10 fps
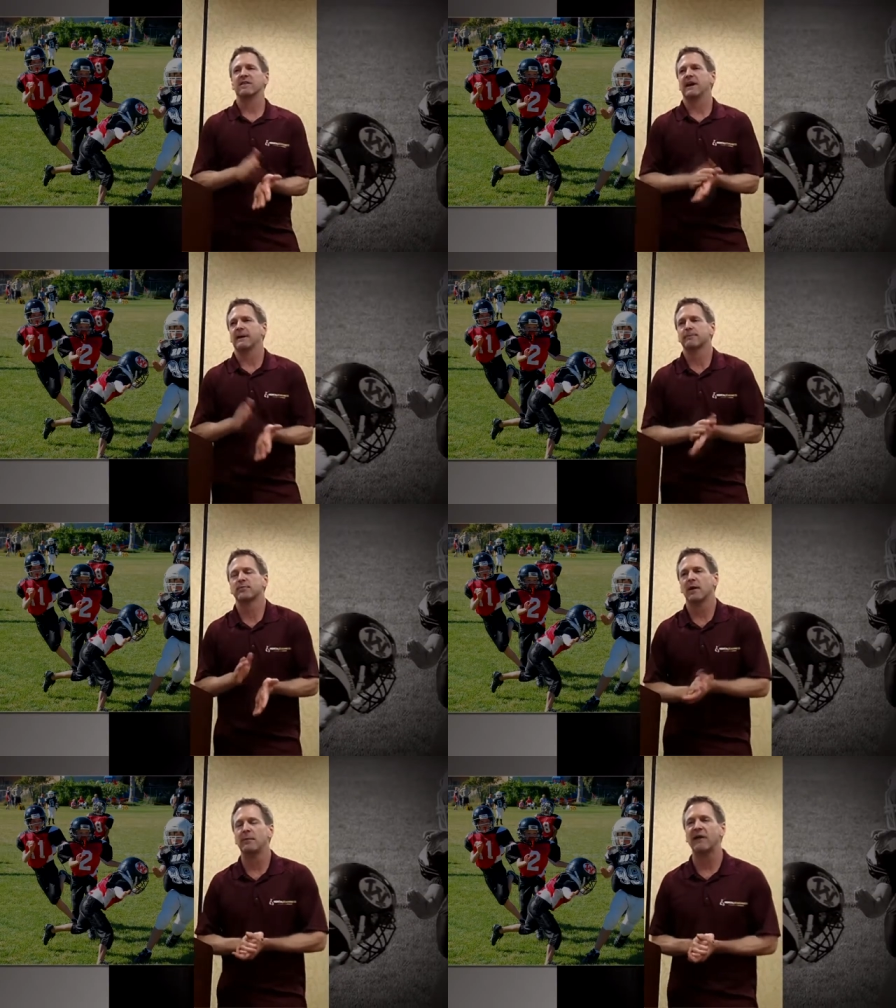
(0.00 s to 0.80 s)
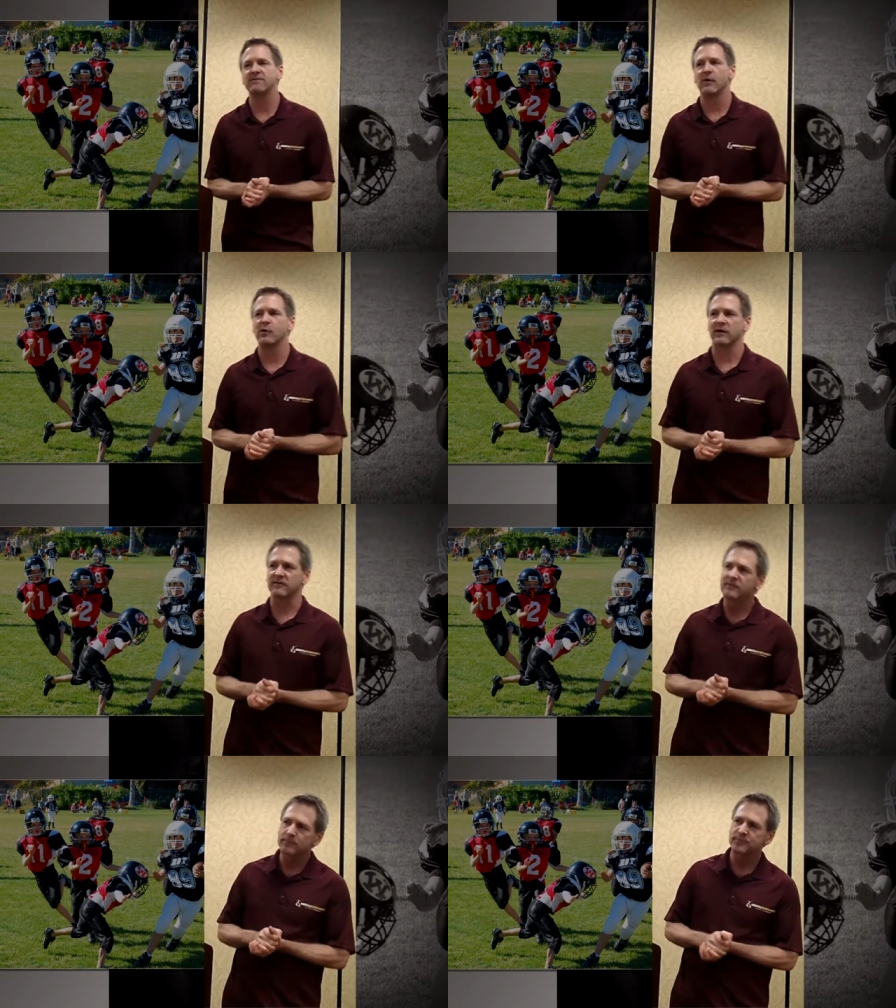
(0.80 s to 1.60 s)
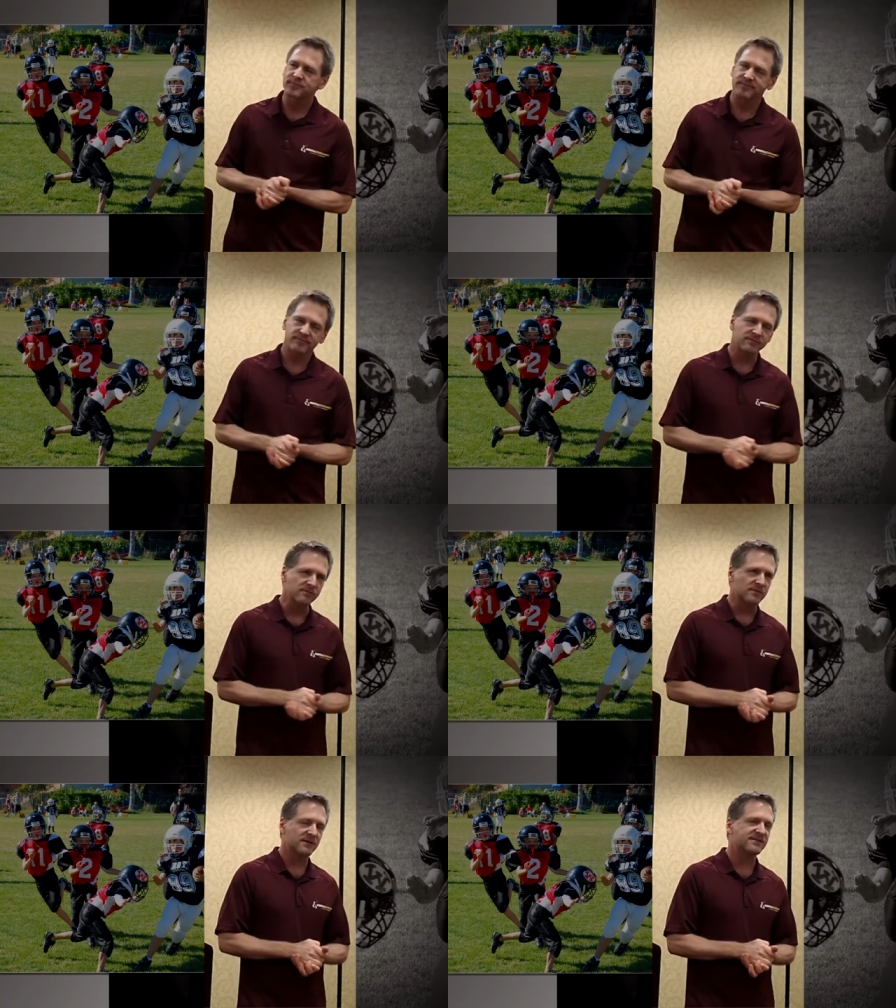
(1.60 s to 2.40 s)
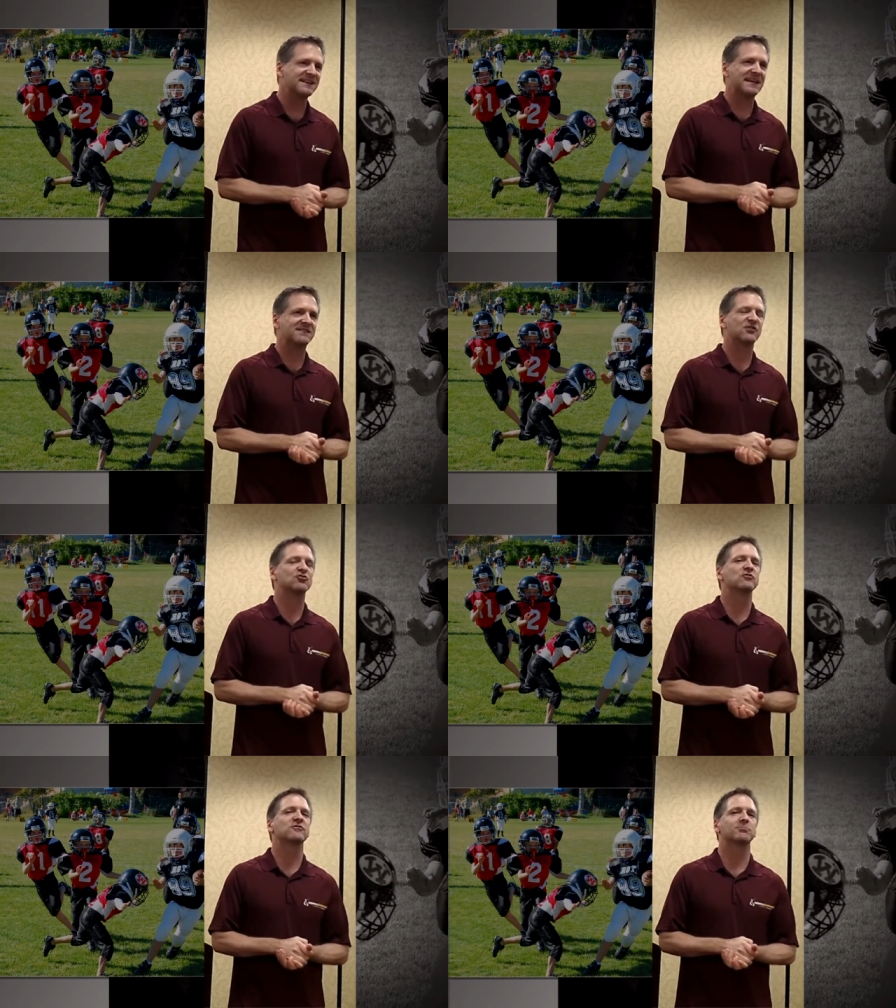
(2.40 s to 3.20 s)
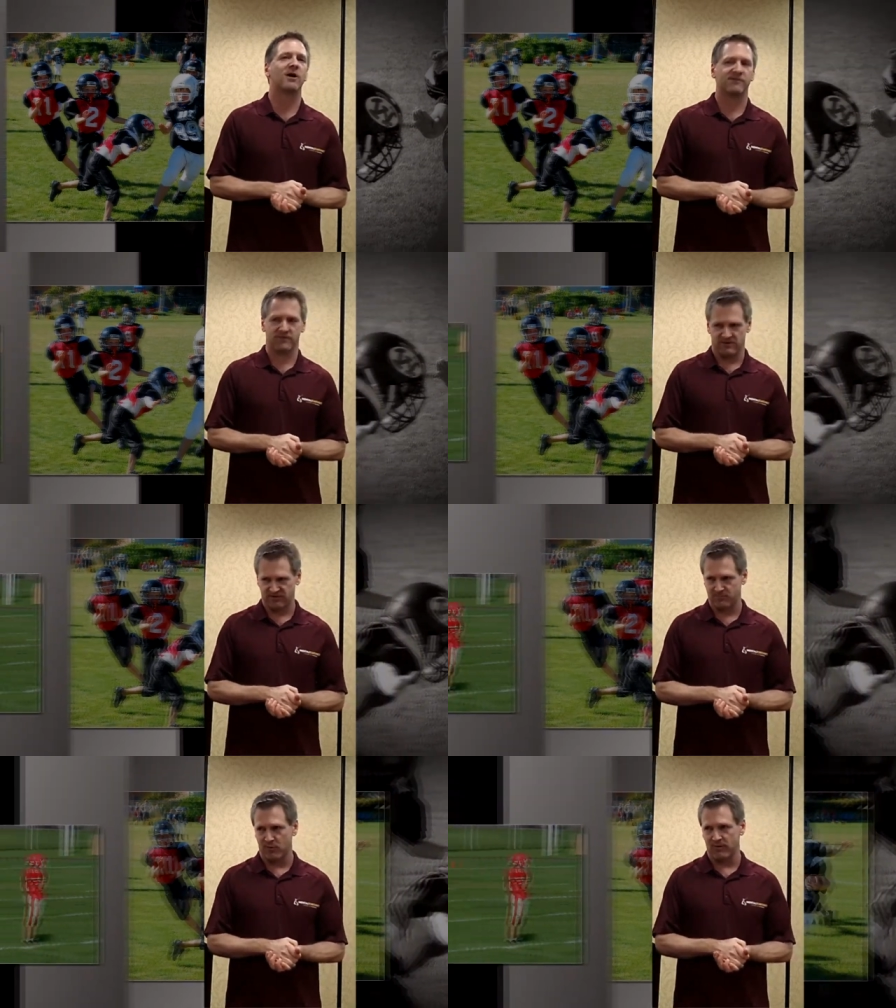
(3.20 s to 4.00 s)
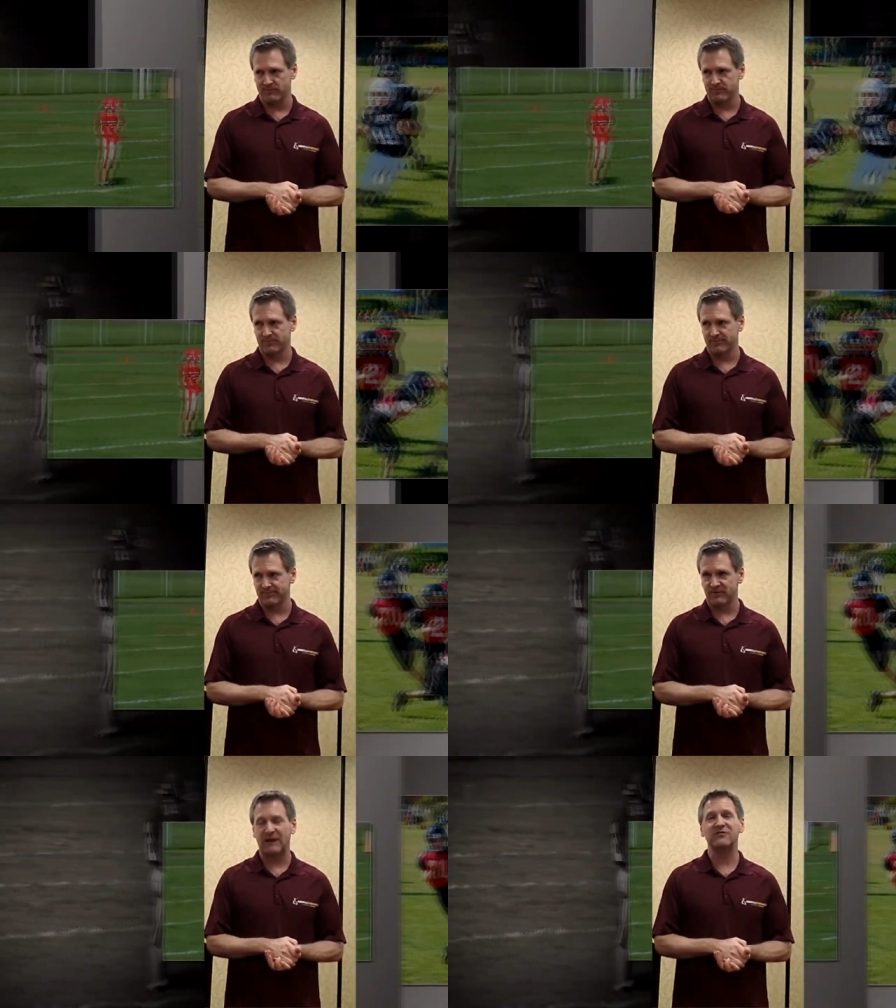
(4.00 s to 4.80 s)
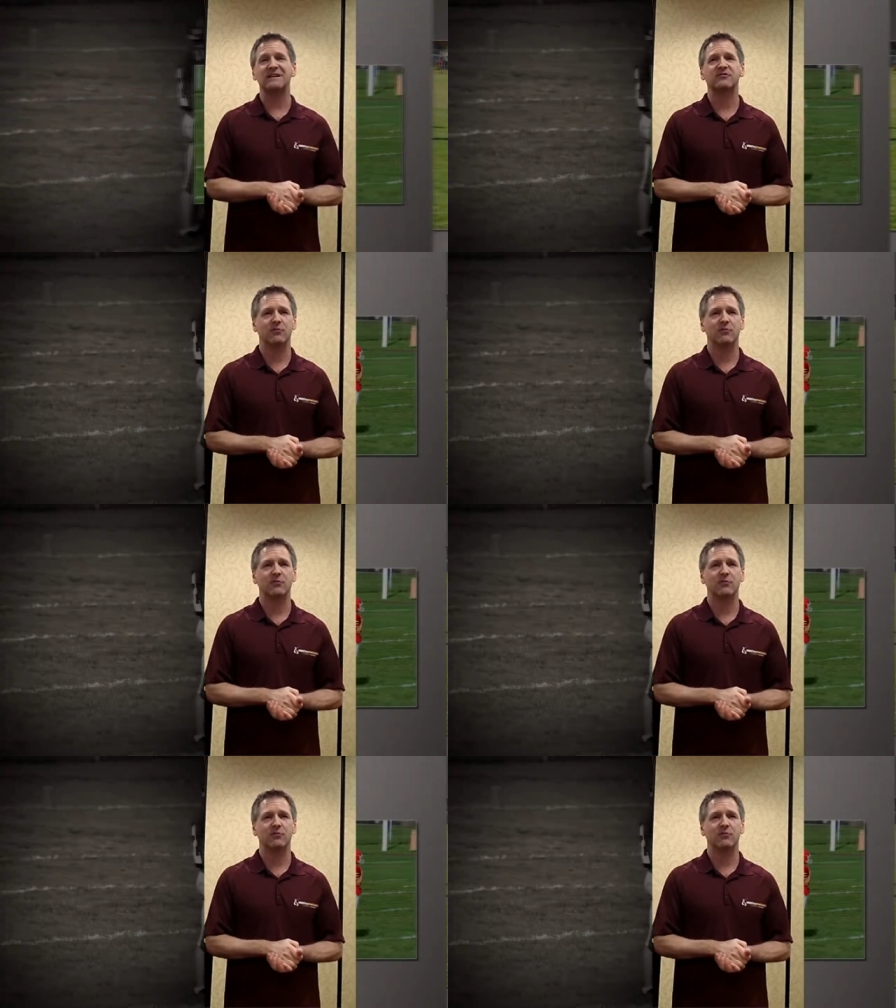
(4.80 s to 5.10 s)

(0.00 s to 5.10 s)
the thing about focus. These kids are too smart for their sport, especially